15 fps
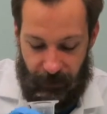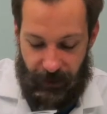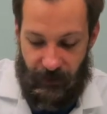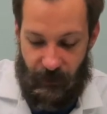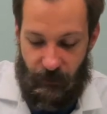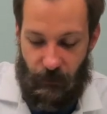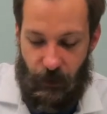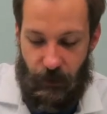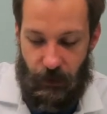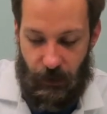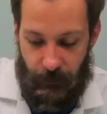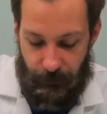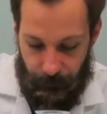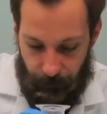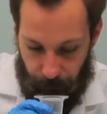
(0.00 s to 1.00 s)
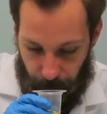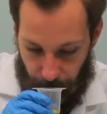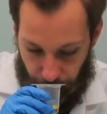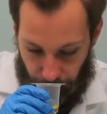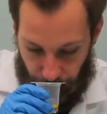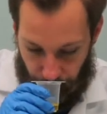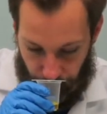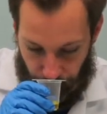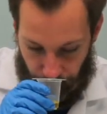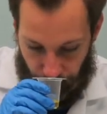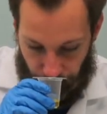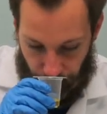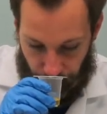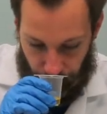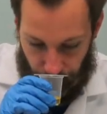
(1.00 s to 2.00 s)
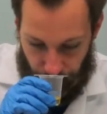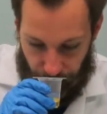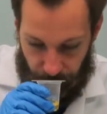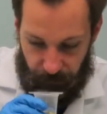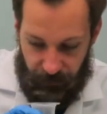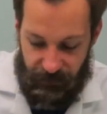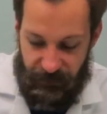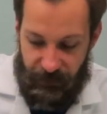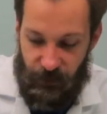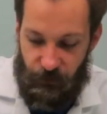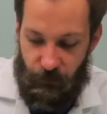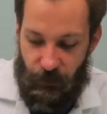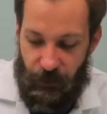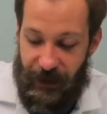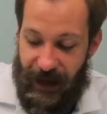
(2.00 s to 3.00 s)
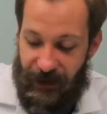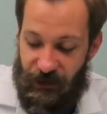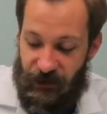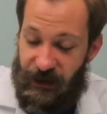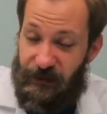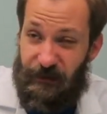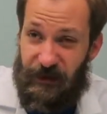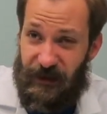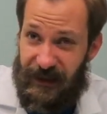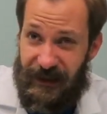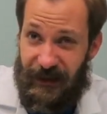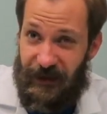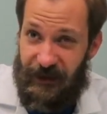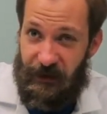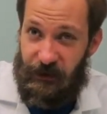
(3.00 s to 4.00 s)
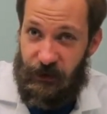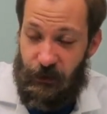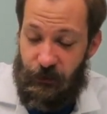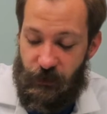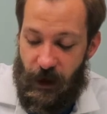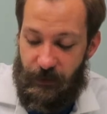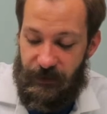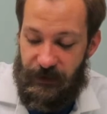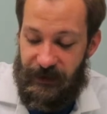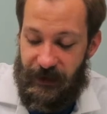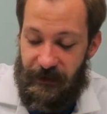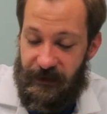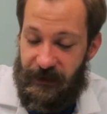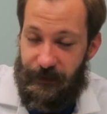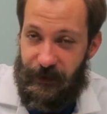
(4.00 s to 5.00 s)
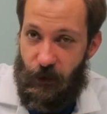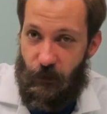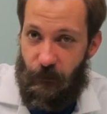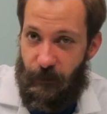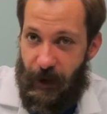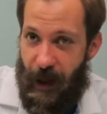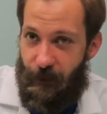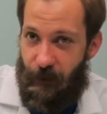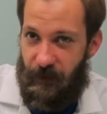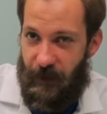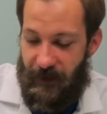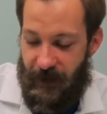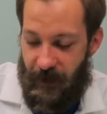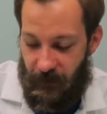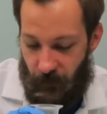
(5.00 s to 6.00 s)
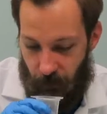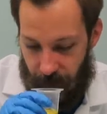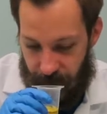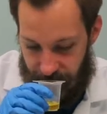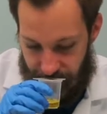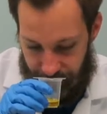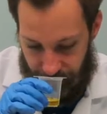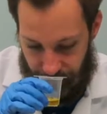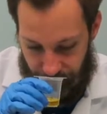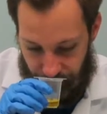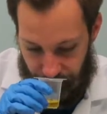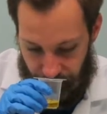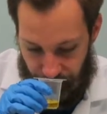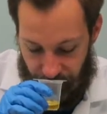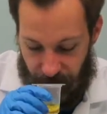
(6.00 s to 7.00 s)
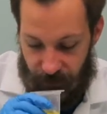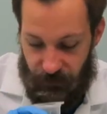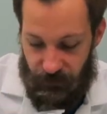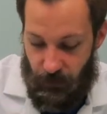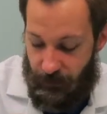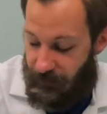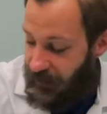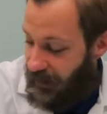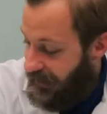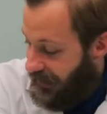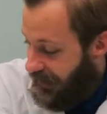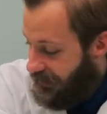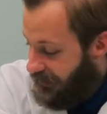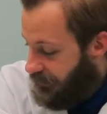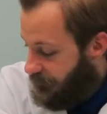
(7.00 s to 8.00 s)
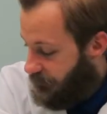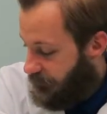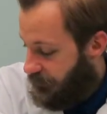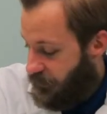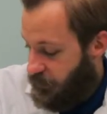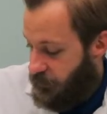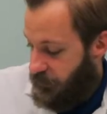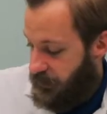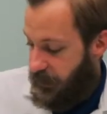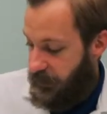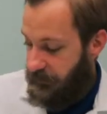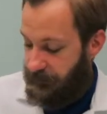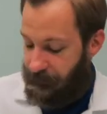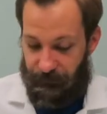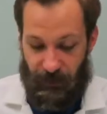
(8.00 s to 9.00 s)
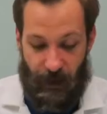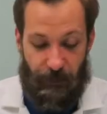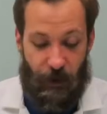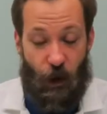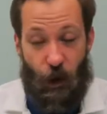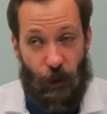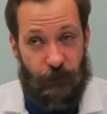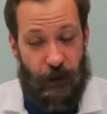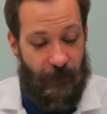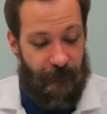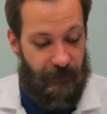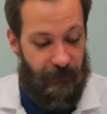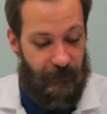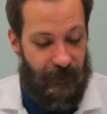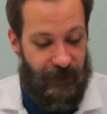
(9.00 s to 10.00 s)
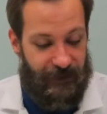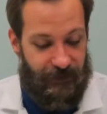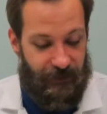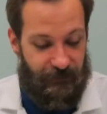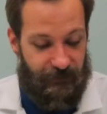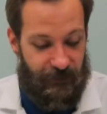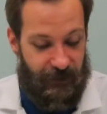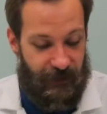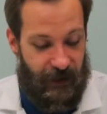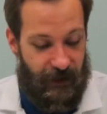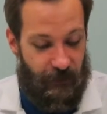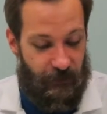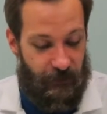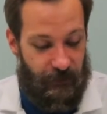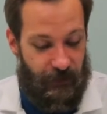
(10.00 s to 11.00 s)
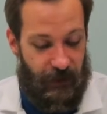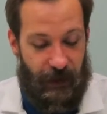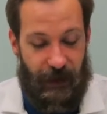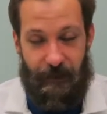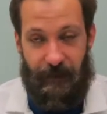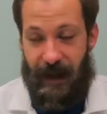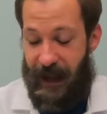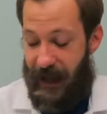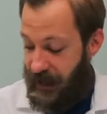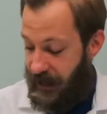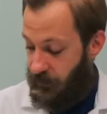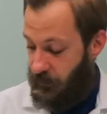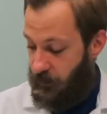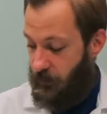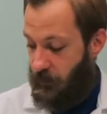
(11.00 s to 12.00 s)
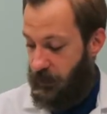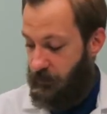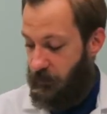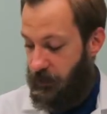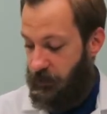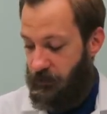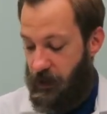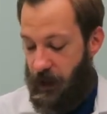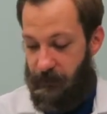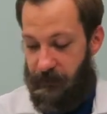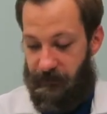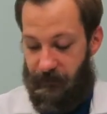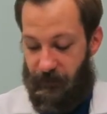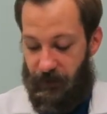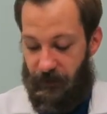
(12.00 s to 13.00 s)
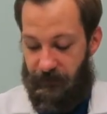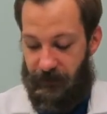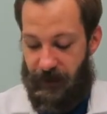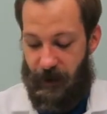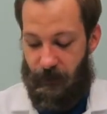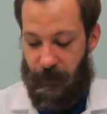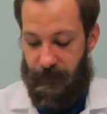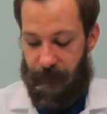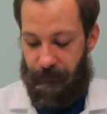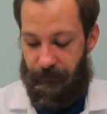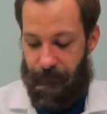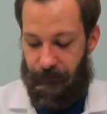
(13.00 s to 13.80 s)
and the myrtle. The cedarwood, actually, considering there's 2 drops in there, it's been overpowered by the other oils. So I'm glad I ended up with 2 there. I'm going to hold off on the basil for now, and I'm going to add 1 more drop of myrtle flower.